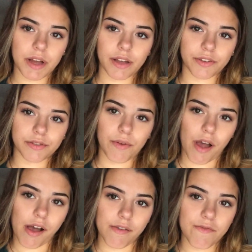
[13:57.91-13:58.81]
I also
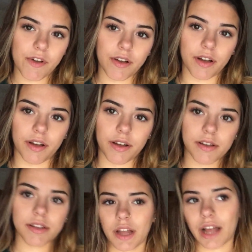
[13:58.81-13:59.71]
have a
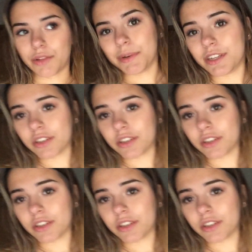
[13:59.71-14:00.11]
Halloween